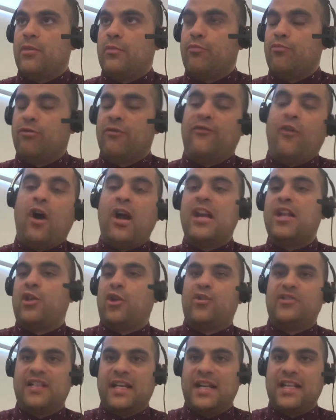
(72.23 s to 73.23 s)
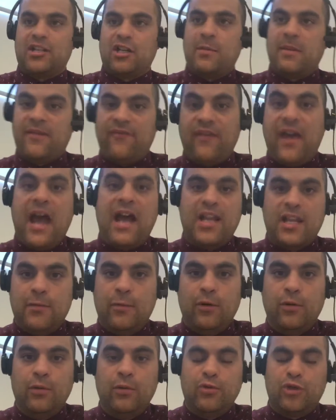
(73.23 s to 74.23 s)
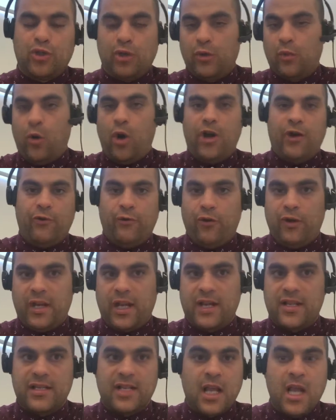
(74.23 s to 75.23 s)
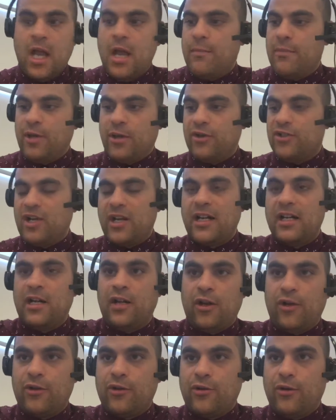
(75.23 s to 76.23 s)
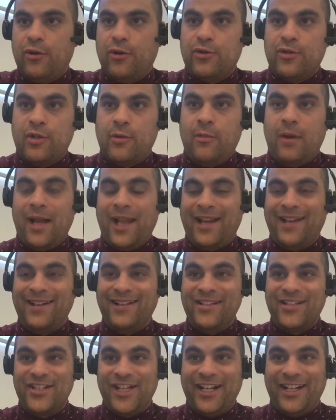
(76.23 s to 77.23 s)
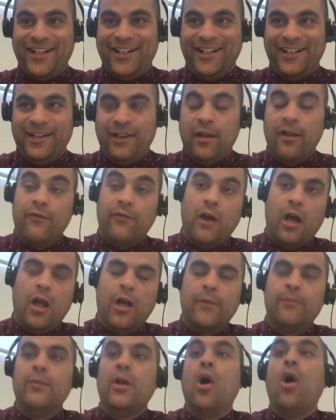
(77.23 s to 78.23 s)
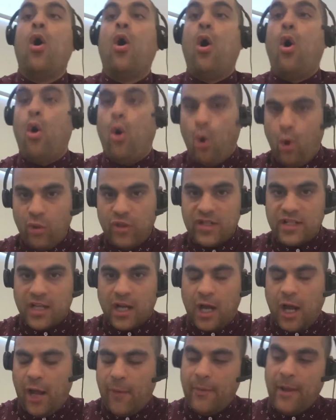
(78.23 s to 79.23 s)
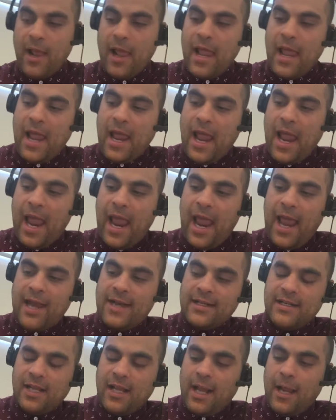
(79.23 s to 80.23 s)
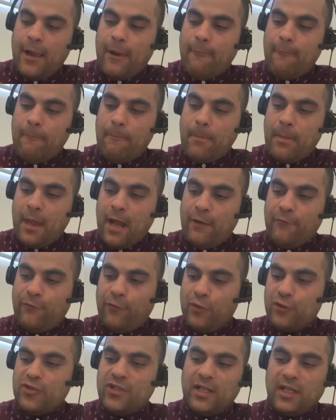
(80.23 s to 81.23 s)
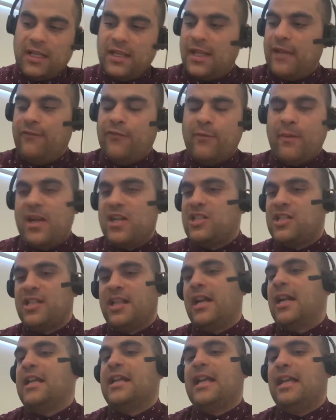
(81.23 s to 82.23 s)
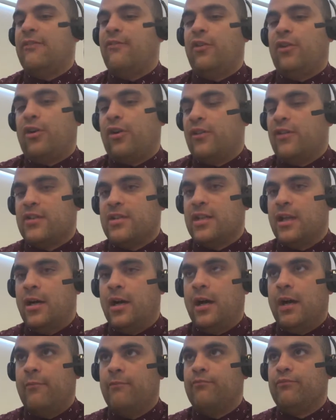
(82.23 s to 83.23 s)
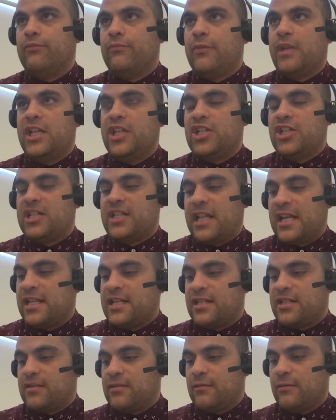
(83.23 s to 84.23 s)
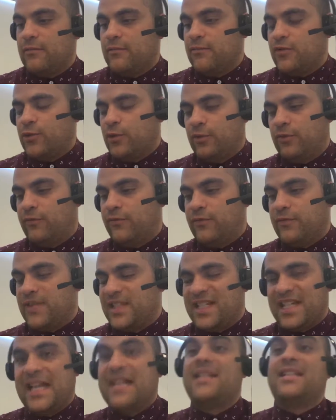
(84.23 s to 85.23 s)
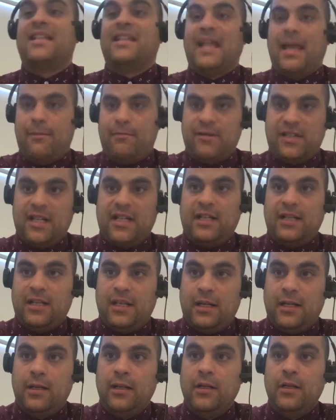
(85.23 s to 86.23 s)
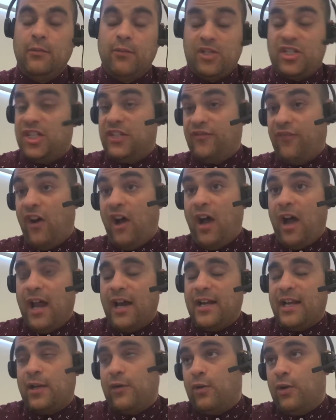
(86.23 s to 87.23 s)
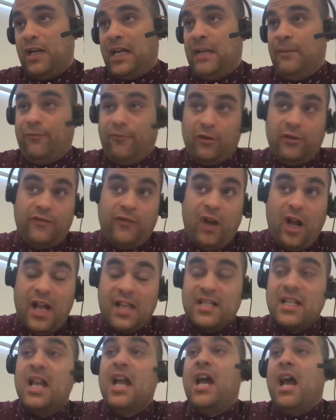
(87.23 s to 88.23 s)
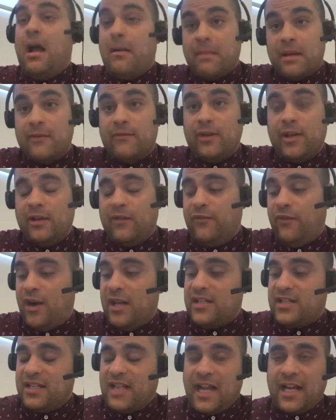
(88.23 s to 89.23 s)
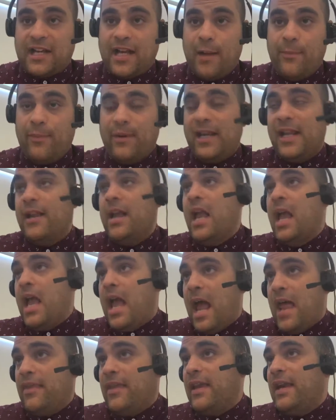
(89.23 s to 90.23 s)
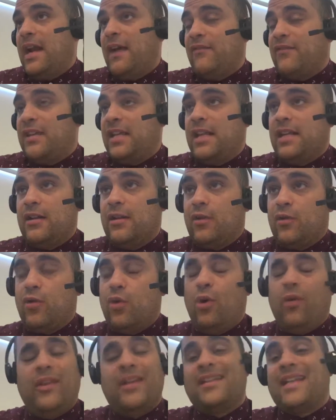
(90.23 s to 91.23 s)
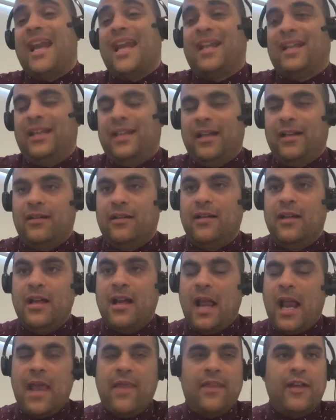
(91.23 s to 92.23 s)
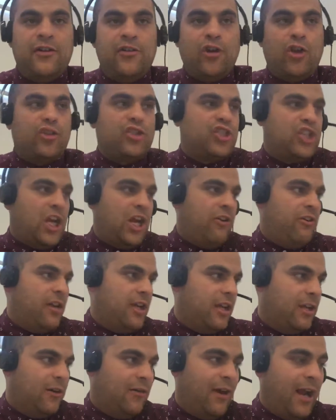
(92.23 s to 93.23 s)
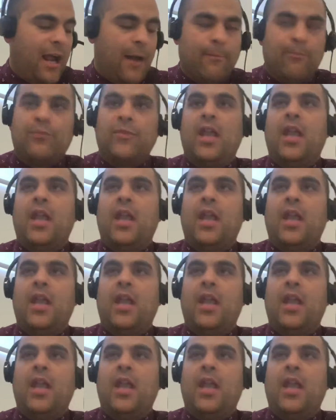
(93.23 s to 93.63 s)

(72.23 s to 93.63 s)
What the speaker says: providing content that's going to be valuable to the wider audience, because I get a lot of calls on my ching phone all the time, and unfortunately the information that I give a lot of the time it just gets sort of sent to that particular, which is fine. They're calling up for advice. I'm giving advice to that company, and then after the end of the call, they're taking it and they're not sharing it around,